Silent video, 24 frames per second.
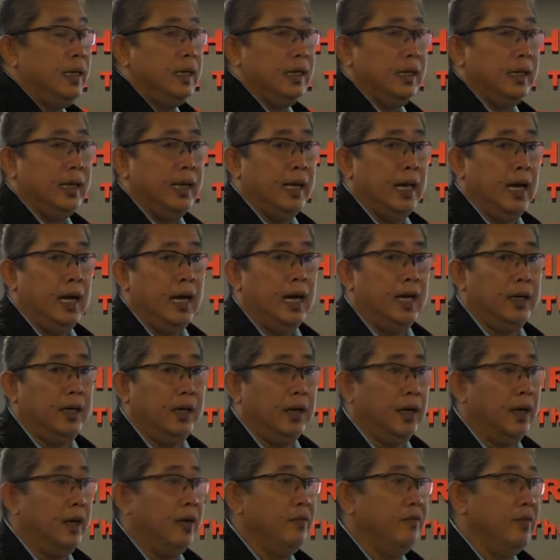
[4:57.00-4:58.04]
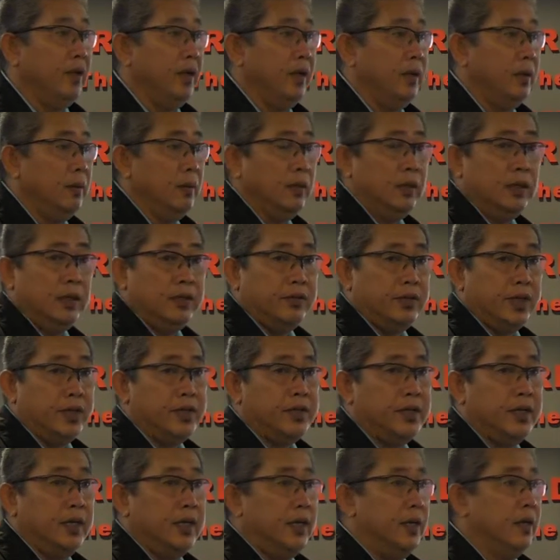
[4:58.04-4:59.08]
there are the relevant
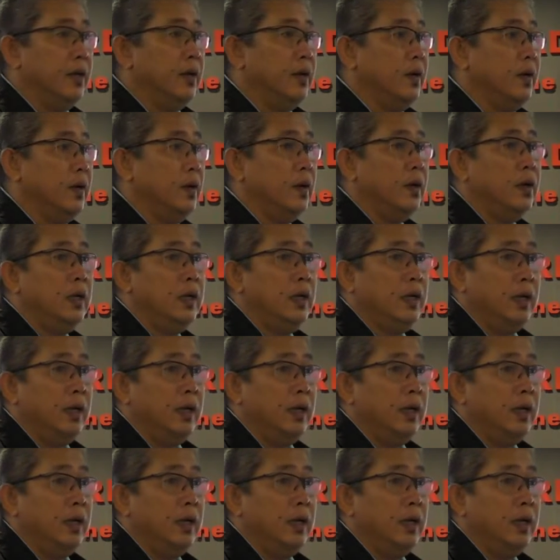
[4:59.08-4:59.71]
section of